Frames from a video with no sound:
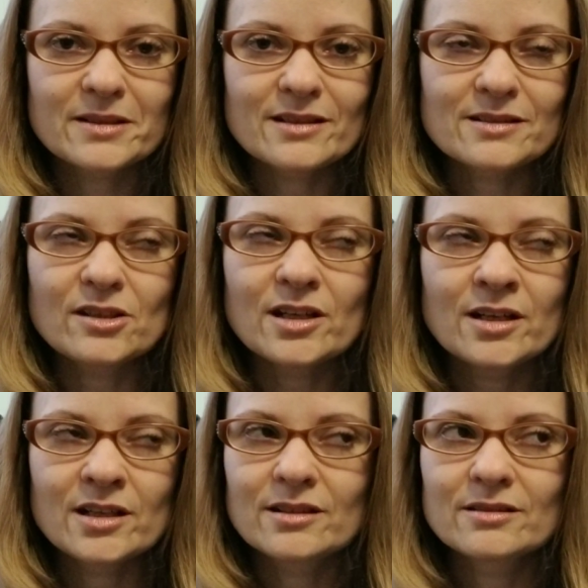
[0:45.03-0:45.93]
because look at
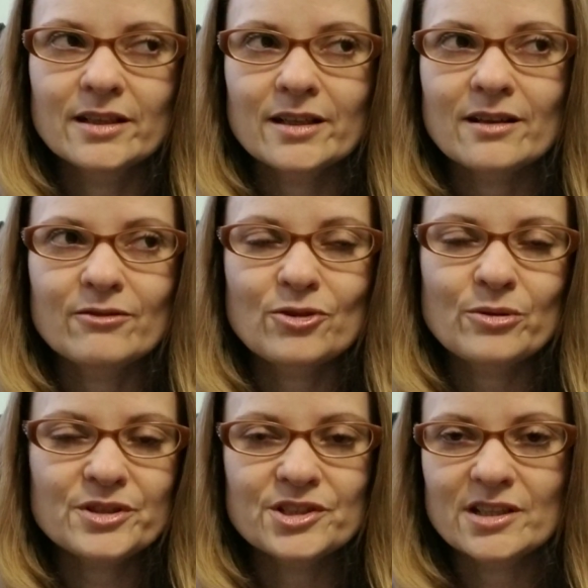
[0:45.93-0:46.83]
her. Like, of
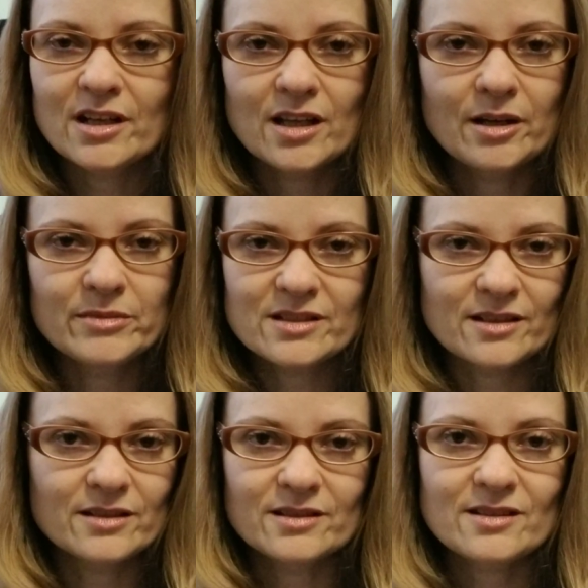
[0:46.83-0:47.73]
course she got Lyme
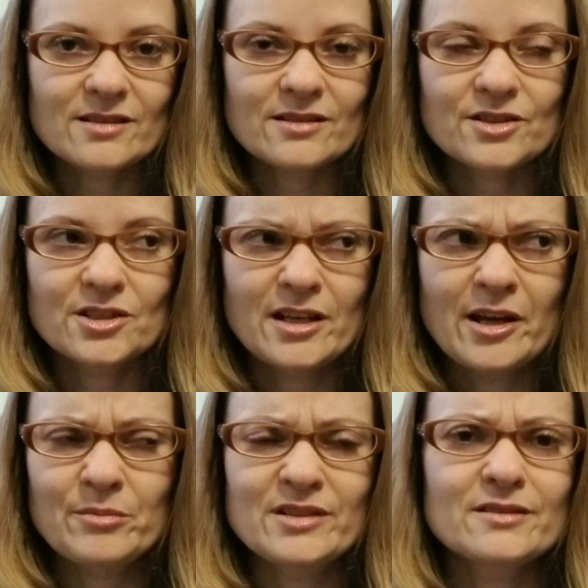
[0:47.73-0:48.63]
disease. She
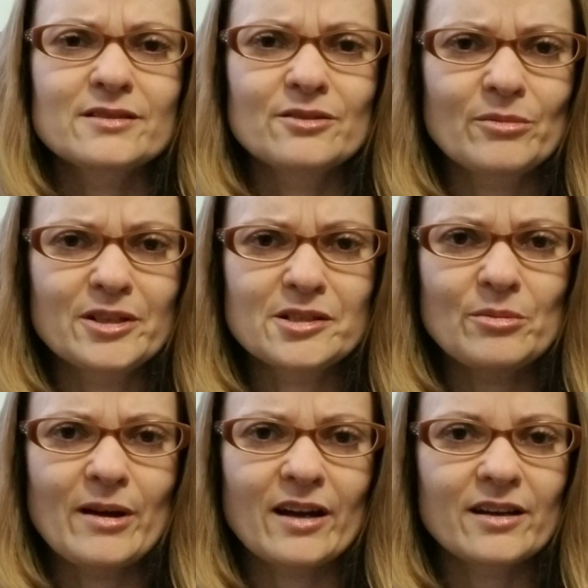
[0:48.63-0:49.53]
camps so much in the
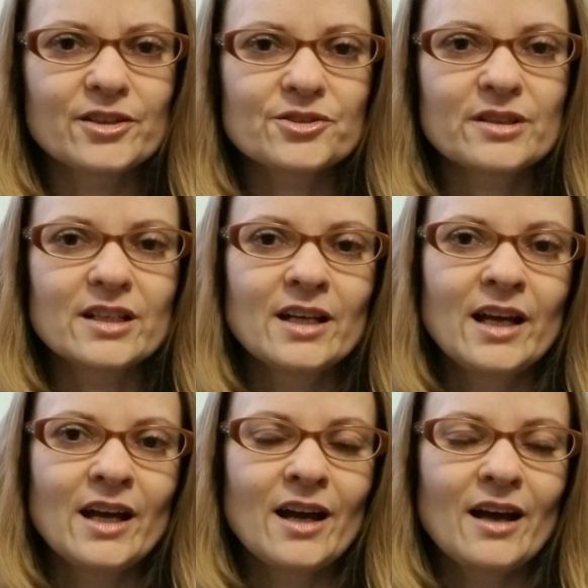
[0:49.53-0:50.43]
backcountry.
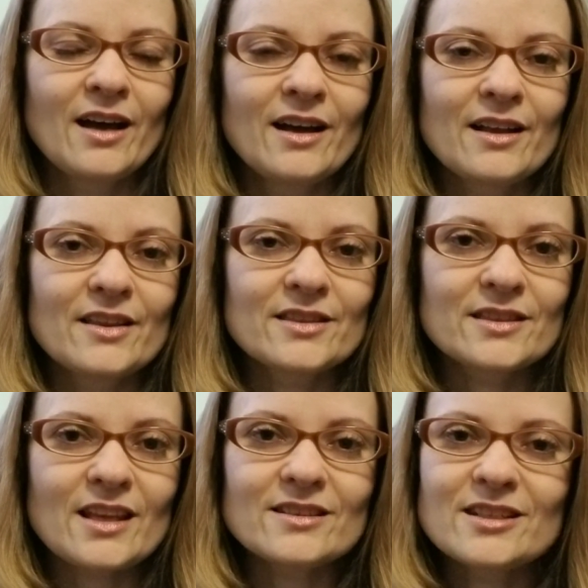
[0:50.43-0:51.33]

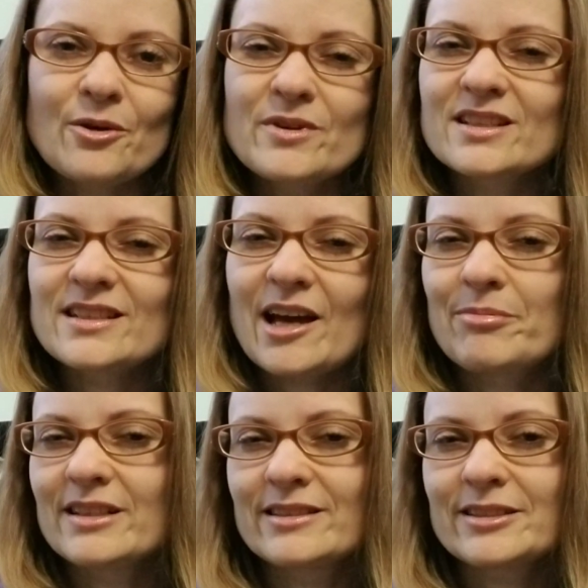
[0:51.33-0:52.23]
That's not where this
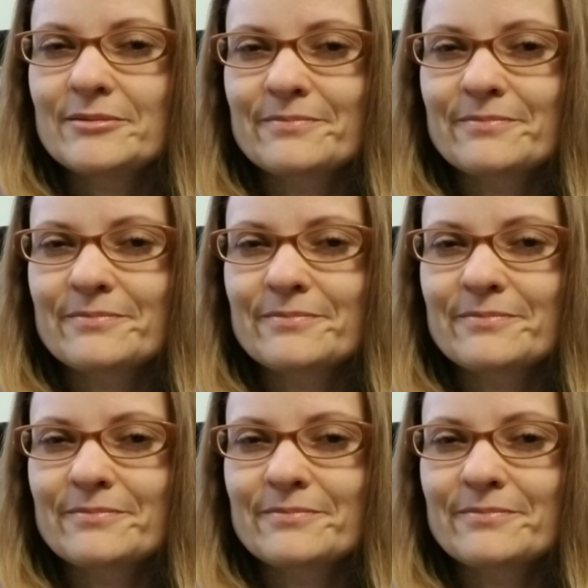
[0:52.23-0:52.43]
happened.